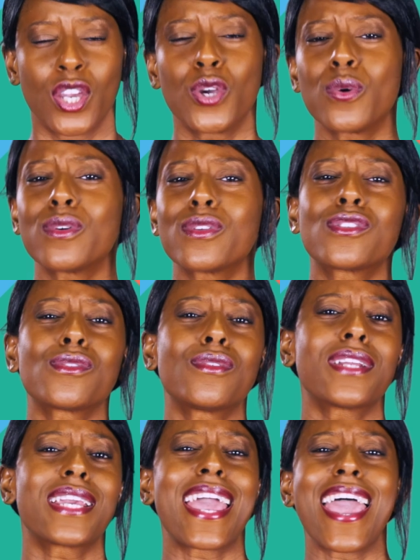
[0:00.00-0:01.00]
who will
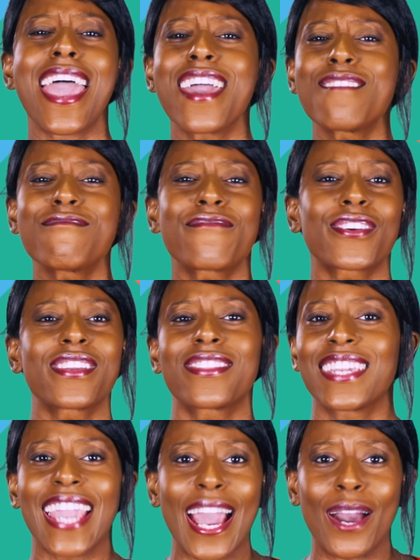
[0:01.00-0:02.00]
sort
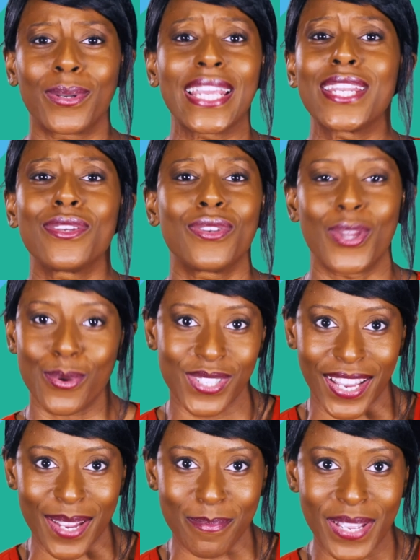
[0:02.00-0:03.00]
everything out in no
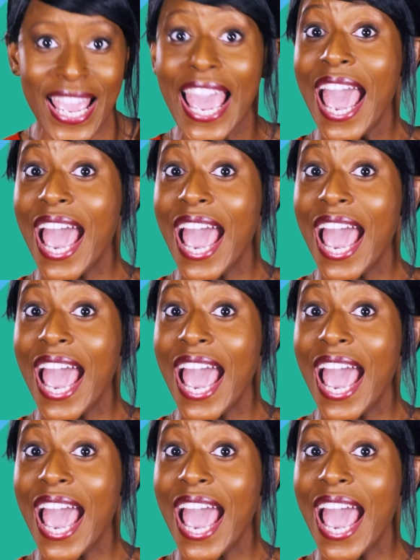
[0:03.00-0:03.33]
time